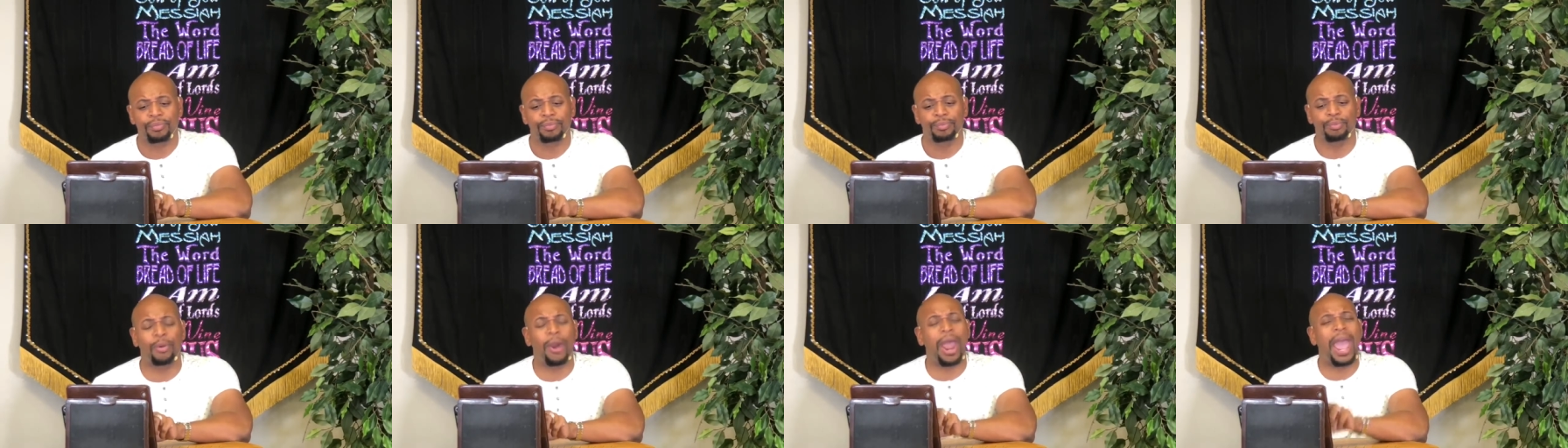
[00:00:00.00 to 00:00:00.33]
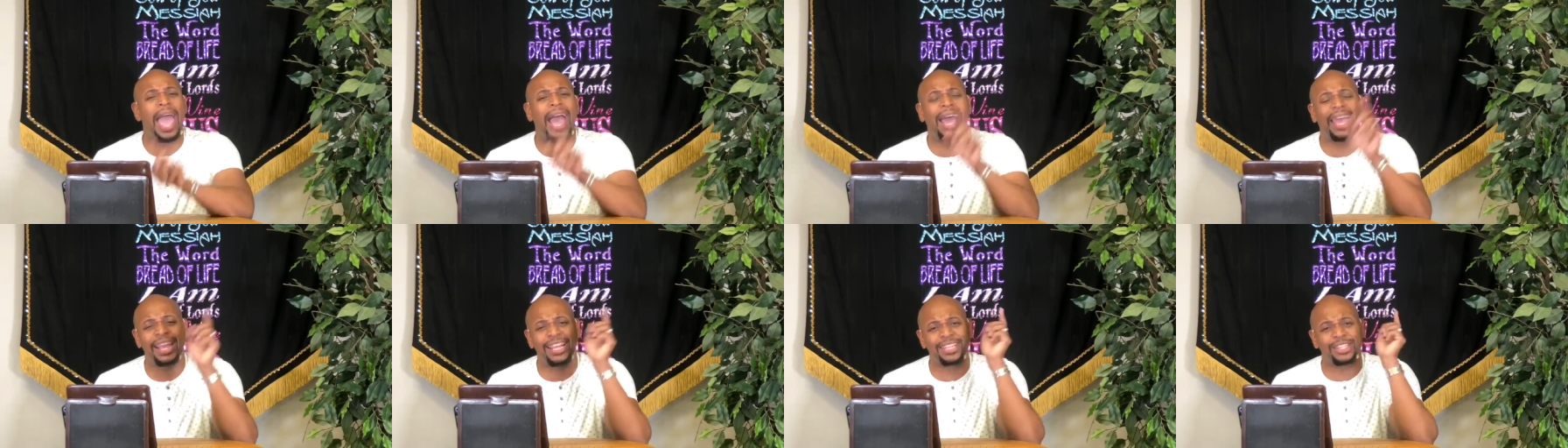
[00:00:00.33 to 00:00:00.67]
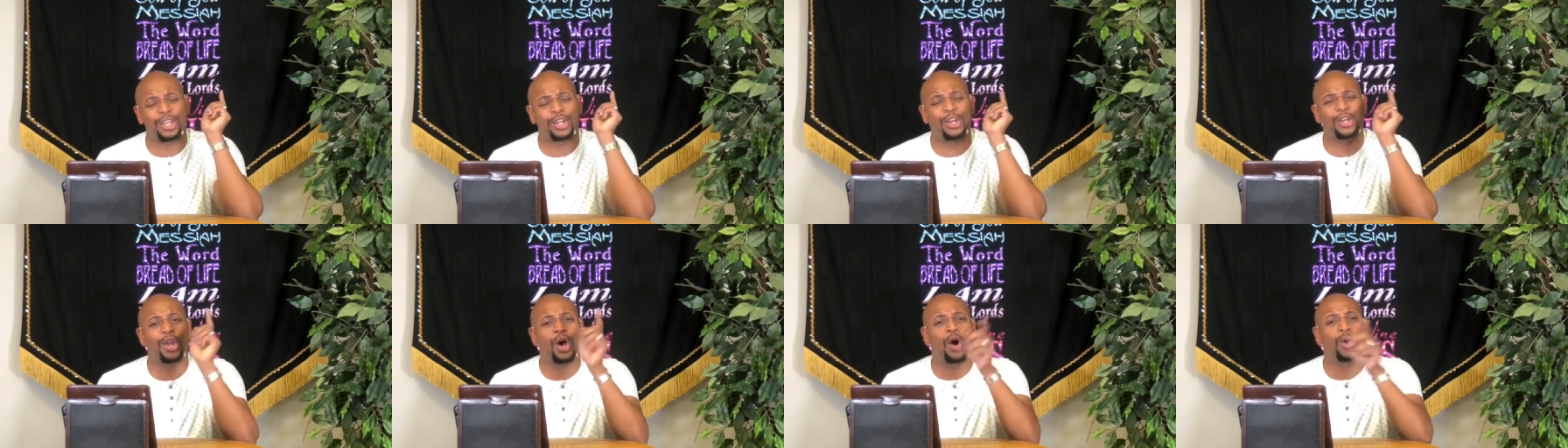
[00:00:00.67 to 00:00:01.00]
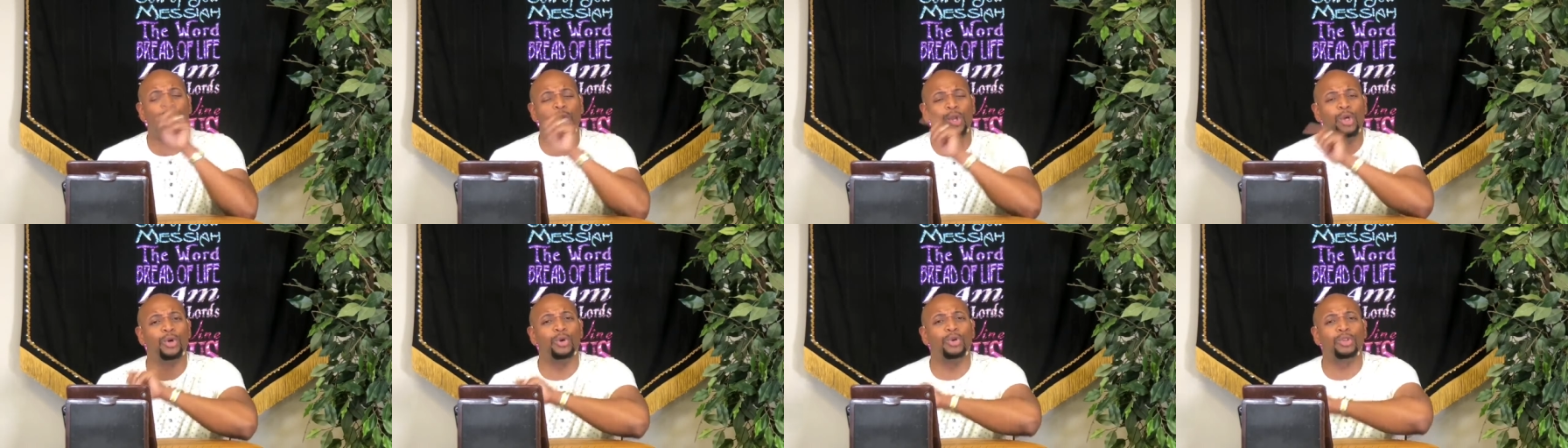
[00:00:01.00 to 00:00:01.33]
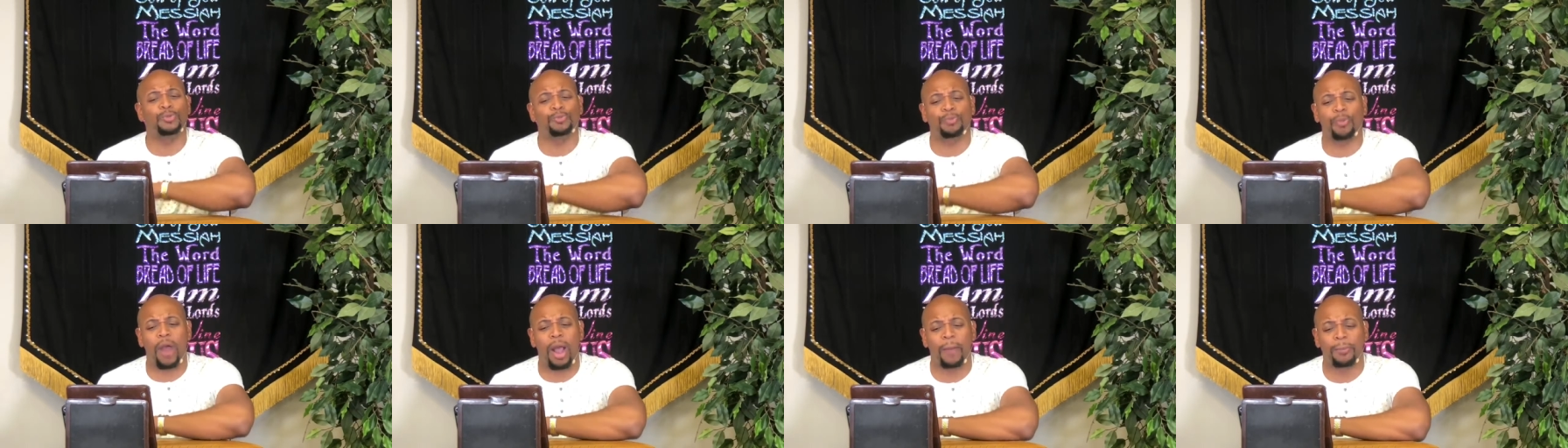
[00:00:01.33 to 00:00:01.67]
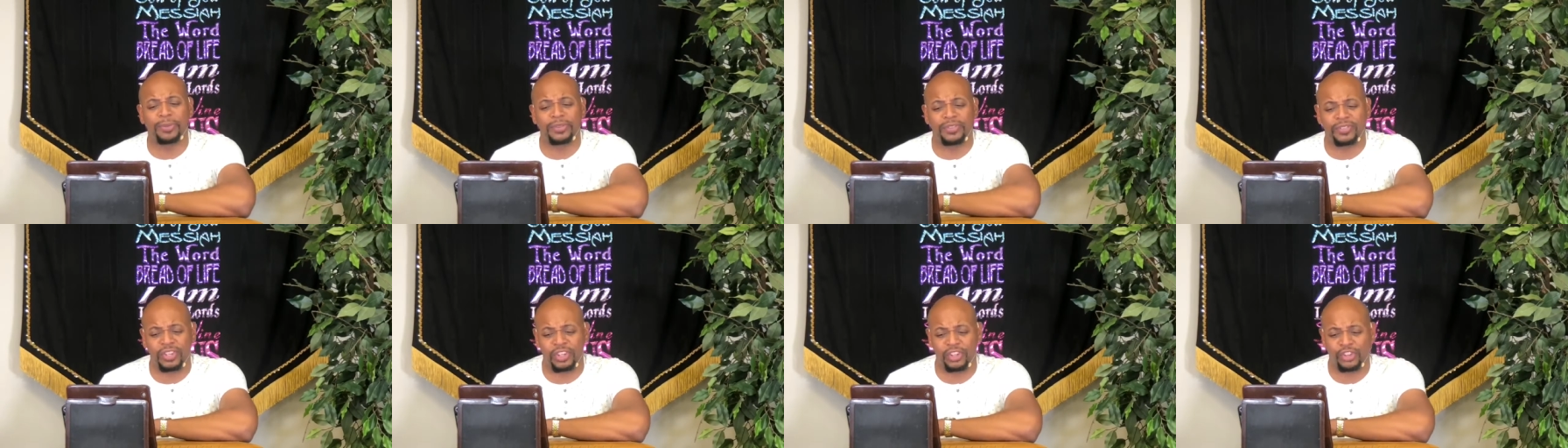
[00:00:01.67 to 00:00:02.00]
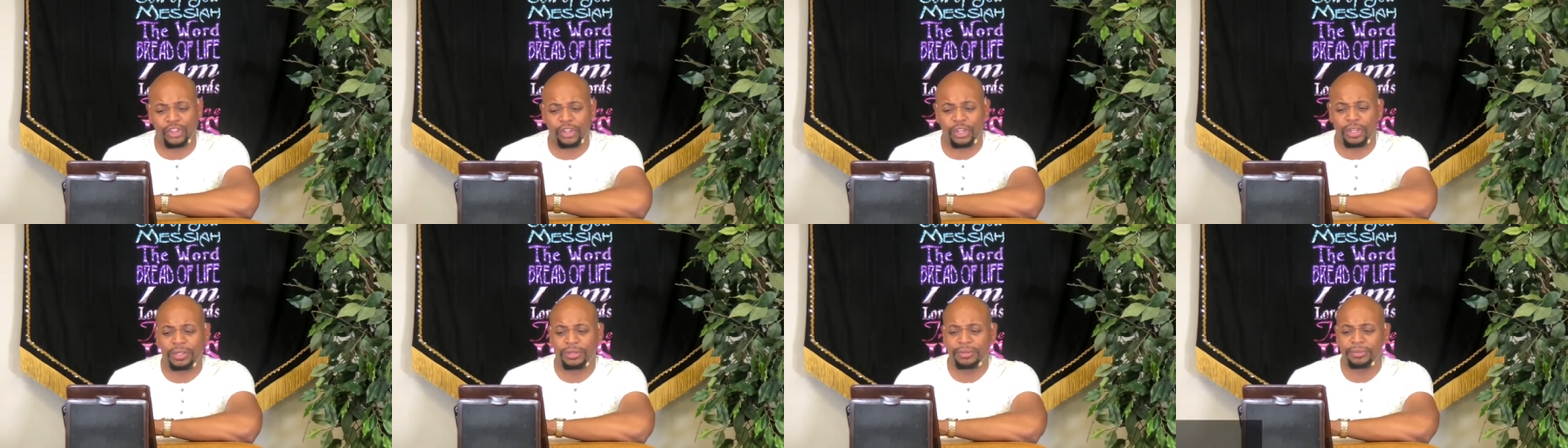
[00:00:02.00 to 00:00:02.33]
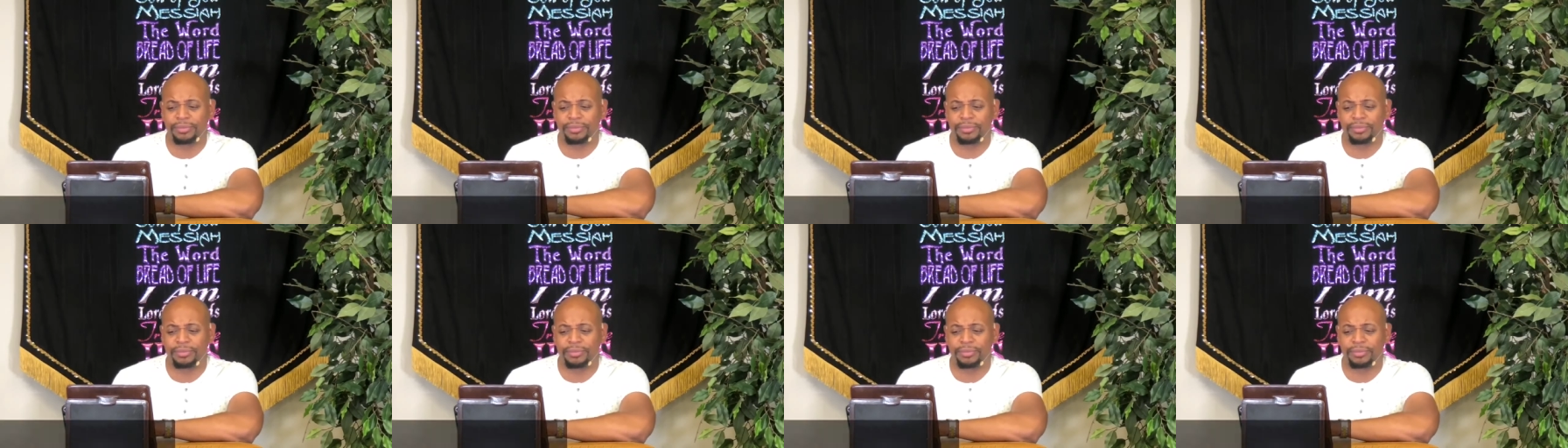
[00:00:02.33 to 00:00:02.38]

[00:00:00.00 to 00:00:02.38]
Prayer is a no lose proposition.